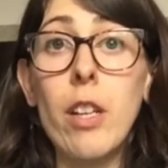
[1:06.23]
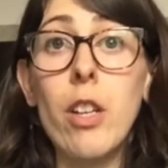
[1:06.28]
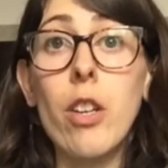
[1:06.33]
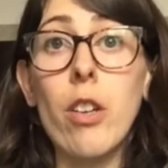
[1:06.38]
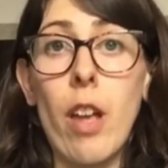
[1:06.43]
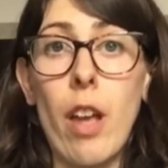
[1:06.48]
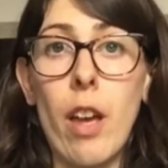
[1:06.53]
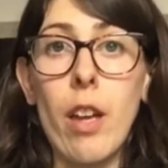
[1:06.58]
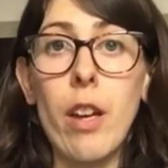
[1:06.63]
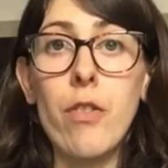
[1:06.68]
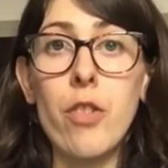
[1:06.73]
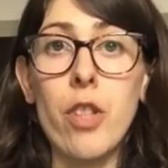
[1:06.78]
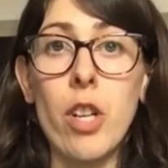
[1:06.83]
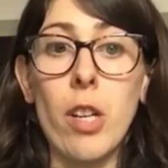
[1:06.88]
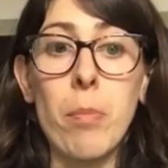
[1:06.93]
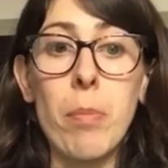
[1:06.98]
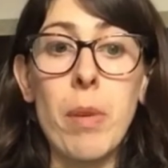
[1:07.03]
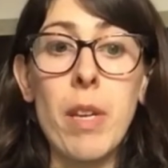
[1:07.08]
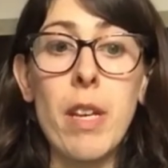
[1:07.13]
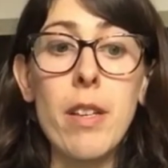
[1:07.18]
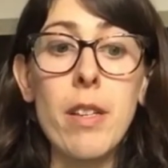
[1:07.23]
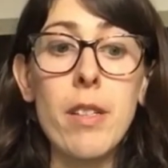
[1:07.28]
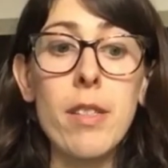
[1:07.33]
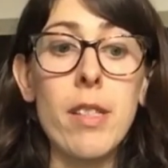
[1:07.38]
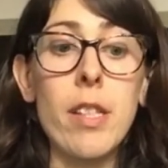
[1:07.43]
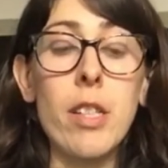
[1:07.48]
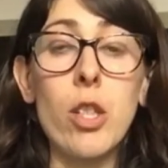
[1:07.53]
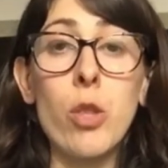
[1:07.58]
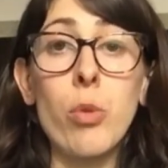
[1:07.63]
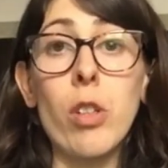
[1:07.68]
your can of chickpeas
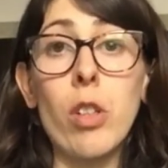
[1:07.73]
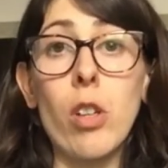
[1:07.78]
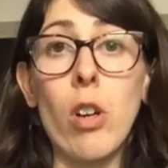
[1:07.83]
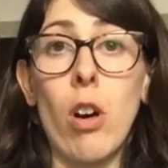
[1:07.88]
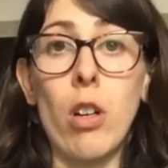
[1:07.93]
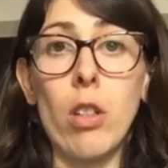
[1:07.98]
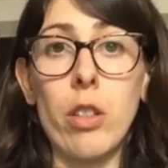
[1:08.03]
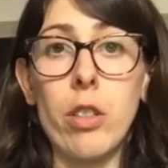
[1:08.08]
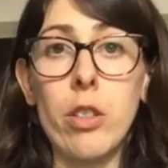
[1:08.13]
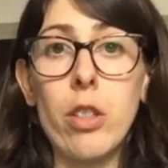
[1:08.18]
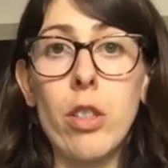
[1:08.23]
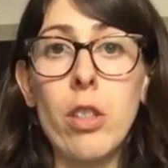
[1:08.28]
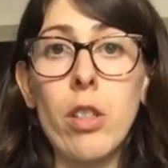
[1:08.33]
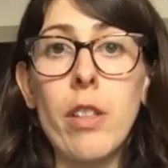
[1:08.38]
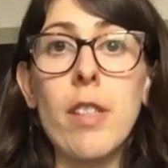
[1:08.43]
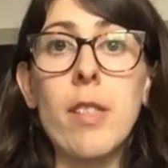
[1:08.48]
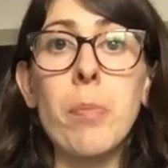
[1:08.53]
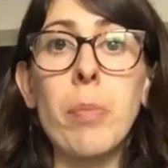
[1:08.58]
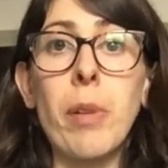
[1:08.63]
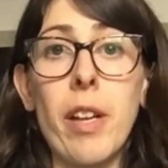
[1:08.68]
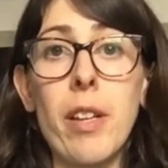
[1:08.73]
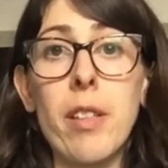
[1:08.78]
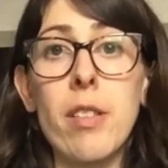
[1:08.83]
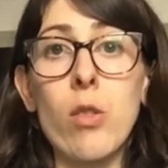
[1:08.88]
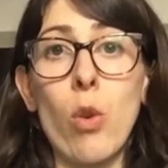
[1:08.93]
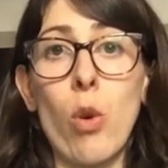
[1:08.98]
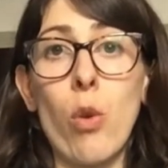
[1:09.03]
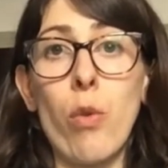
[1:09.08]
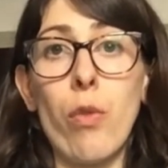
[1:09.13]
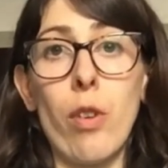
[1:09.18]
into a colander that's
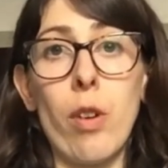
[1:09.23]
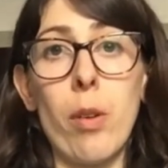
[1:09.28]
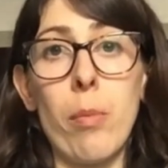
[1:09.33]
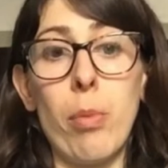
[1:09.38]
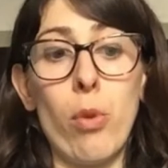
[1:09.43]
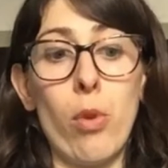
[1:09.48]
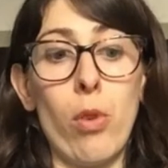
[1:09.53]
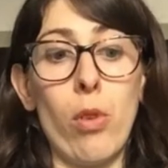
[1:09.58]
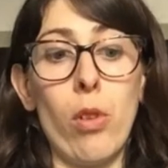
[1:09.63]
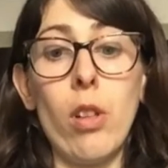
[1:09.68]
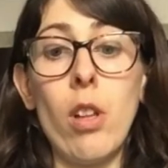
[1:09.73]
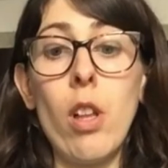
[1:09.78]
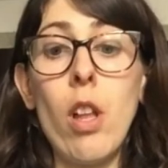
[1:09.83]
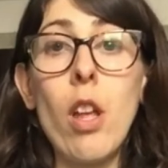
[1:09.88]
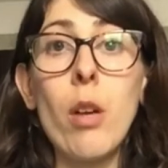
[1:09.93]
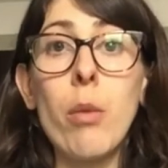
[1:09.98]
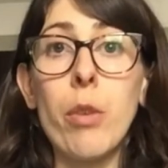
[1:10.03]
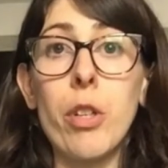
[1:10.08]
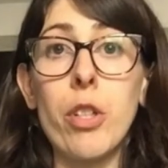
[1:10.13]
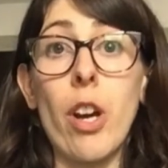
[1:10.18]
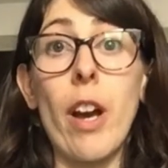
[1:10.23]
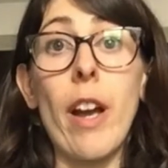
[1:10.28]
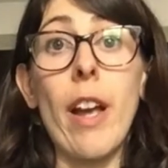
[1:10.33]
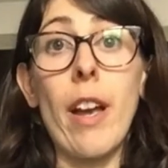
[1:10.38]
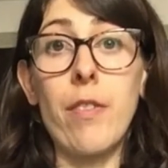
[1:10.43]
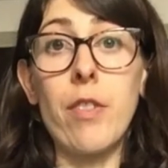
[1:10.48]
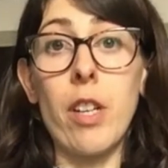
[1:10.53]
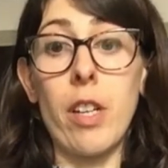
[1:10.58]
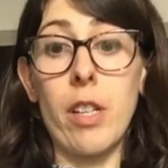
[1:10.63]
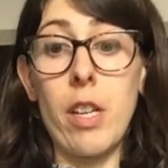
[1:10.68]
placed over a bowl, which I
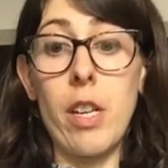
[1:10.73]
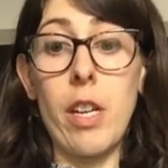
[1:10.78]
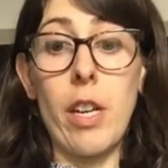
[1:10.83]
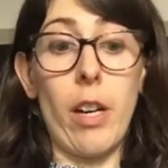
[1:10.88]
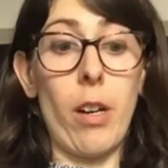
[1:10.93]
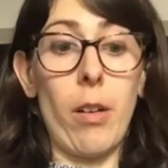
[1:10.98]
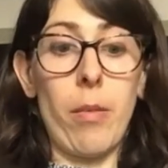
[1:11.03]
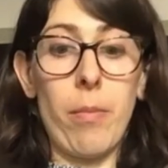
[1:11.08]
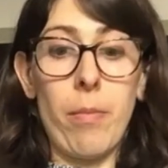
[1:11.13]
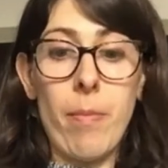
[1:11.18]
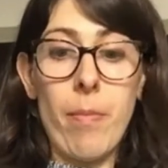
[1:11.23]
have done here.